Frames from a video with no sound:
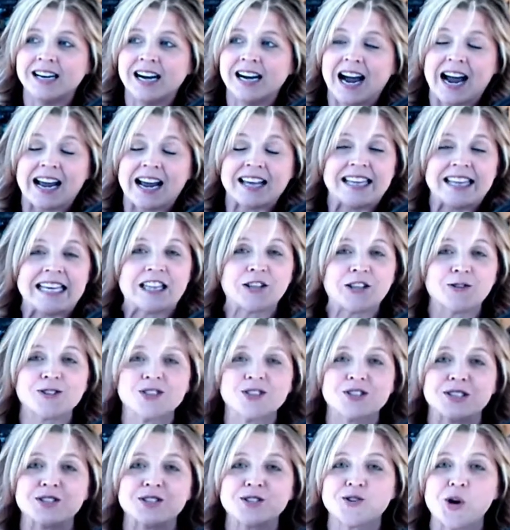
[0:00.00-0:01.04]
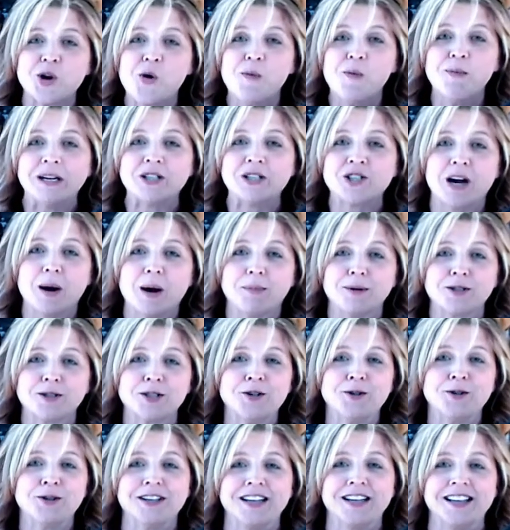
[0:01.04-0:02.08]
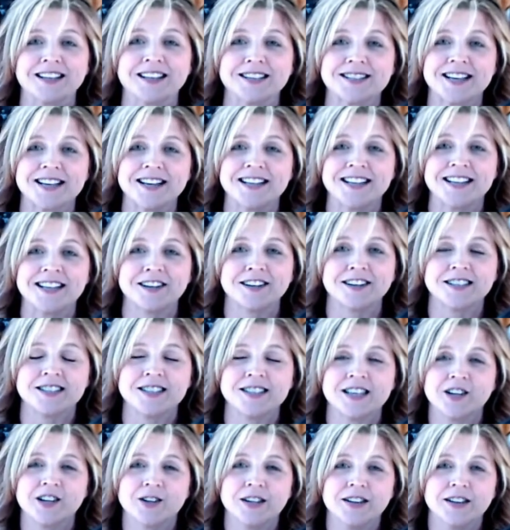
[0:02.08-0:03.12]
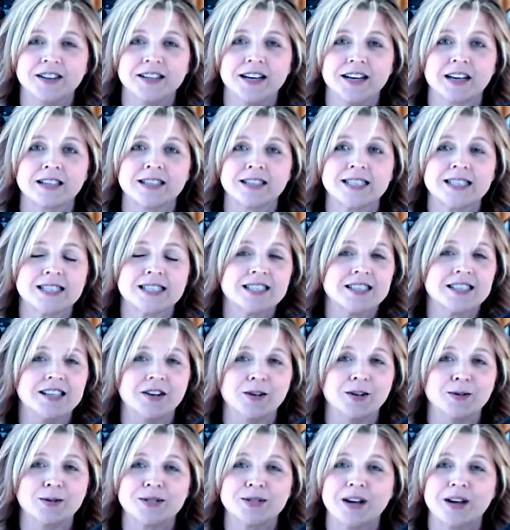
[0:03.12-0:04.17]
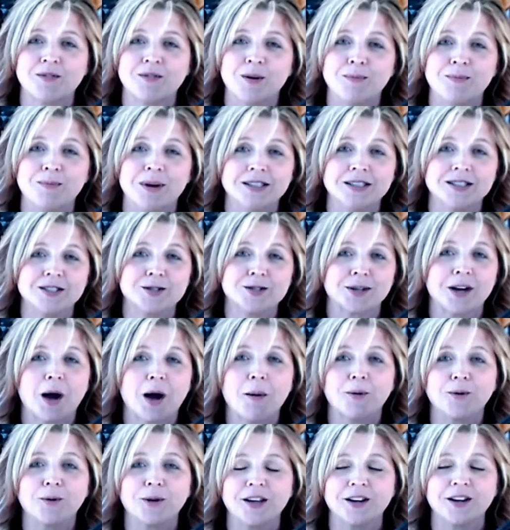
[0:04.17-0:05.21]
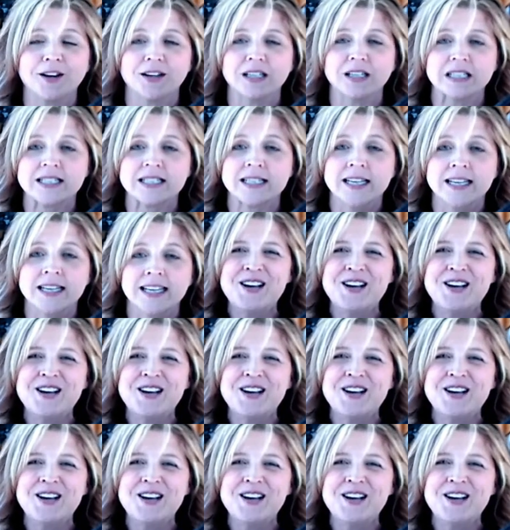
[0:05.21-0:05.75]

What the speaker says: I think there's just so much opportunity that's going to hit us here in the next, several months to a couple years.